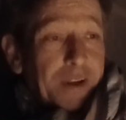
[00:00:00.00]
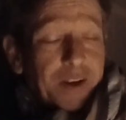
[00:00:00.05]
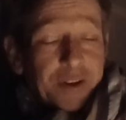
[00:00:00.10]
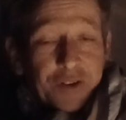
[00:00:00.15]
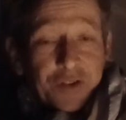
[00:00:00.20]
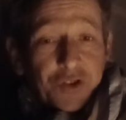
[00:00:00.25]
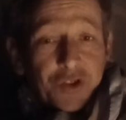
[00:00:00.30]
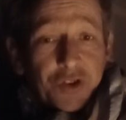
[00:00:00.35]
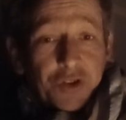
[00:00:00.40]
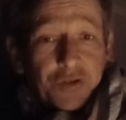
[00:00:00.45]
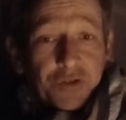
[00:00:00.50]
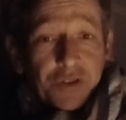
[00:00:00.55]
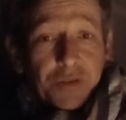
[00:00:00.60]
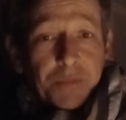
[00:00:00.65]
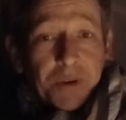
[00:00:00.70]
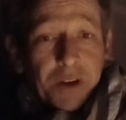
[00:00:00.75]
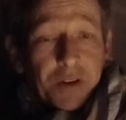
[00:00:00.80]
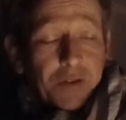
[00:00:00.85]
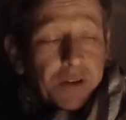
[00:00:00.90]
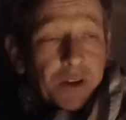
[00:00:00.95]
could shoot the
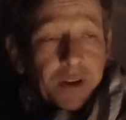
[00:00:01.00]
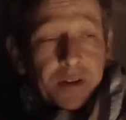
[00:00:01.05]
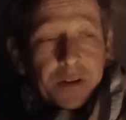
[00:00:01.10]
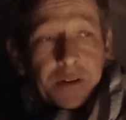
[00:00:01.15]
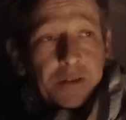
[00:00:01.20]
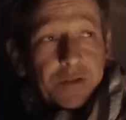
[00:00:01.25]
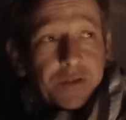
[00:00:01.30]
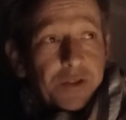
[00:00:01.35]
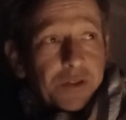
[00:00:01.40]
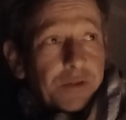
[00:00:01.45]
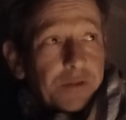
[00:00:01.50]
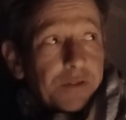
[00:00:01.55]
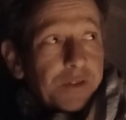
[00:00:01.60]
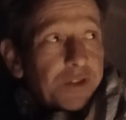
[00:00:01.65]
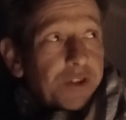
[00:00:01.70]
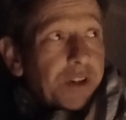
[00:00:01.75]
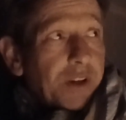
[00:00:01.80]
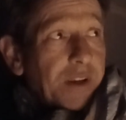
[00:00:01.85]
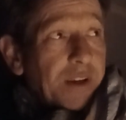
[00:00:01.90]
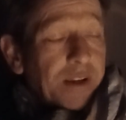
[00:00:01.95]
bow like I could shoot the
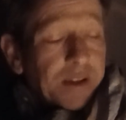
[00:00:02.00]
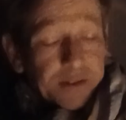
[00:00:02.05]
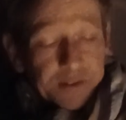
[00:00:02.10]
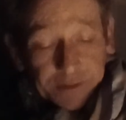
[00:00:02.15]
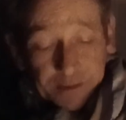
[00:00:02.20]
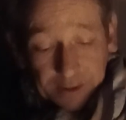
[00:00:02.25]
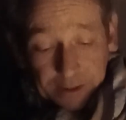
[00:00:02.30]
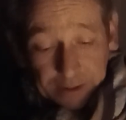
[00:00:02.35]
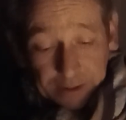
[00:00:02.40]
chain.